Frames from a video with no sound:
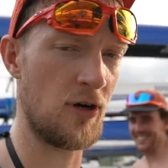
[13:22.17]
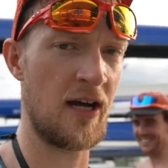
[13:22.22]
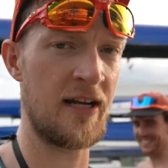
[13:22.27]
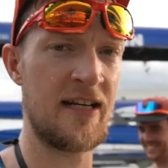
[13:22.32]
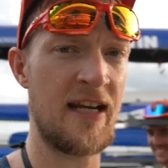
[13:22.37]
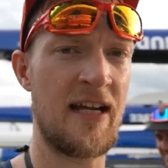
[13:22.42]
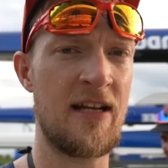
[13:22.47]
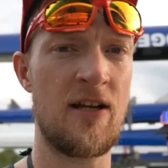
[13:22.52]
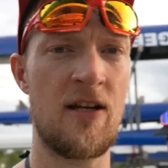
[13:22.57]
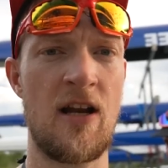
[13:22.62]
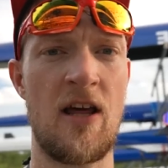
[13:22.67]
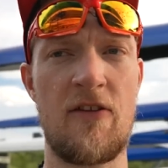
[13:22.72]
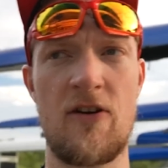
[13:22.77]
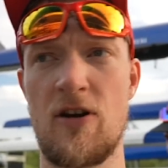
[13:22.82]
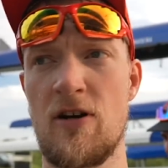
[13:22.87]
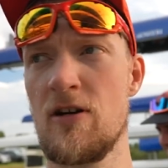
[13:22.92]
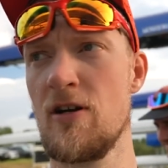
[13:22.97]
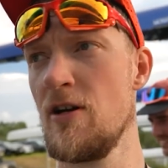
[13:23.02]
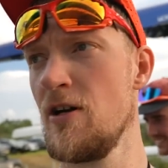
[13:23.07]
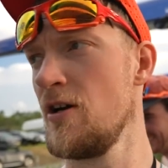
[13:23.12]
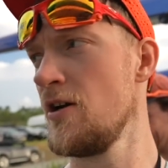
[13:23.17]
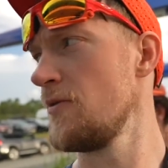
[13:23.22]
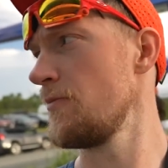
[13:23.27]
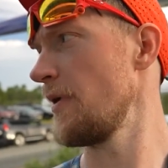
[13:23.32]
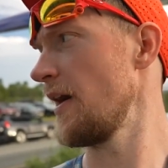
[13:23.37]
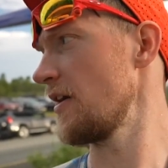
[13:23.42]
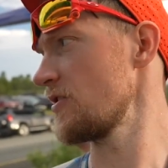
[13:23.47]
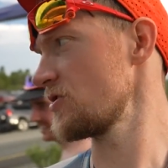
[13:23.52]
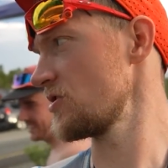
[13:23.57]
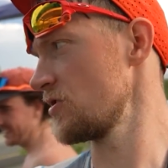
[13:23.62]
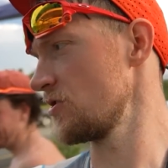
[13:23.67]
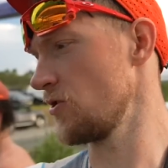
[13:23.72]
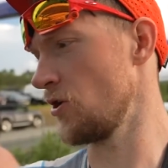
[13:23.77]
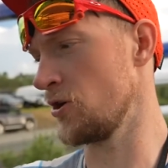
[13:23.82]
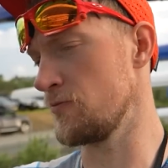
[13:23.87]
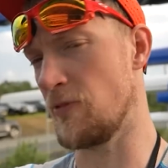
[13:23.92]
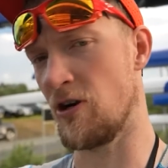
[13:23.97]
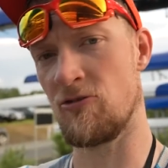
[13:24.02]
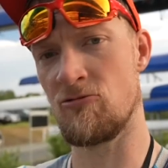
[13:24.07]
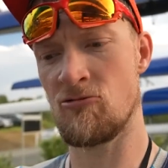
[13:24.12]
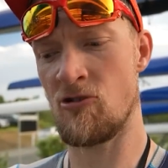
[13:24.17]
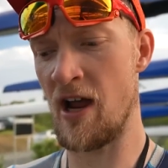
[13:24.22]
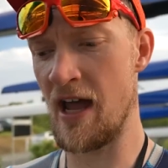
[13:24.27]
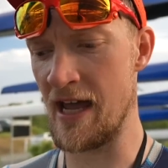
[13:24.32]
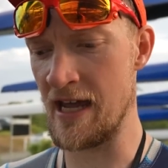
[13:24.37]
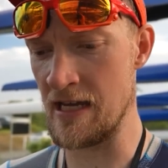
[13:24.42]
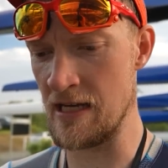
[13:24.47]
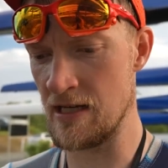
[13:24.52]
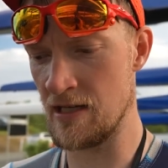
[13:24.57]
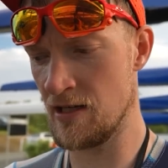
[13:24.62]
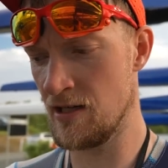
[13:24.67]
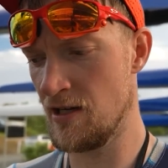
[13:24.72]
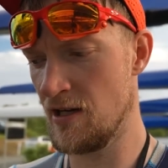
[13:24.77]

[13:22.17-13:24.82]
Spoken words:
and then another person on my right,